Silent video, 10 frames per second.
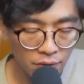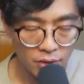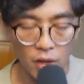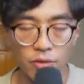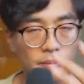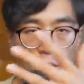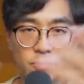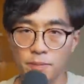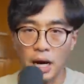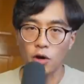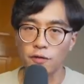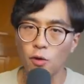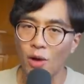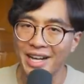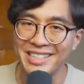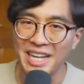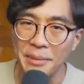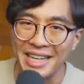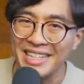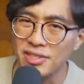you know, the most powerful
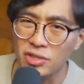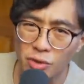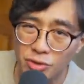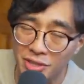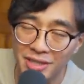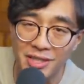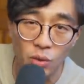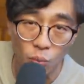economic institution in the